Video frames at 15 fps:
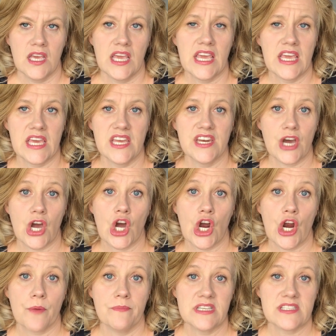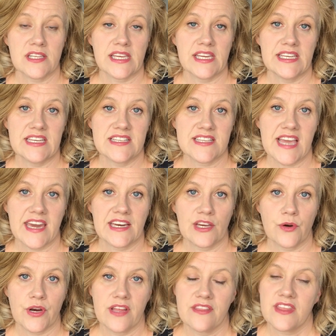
in our miscellaneous category,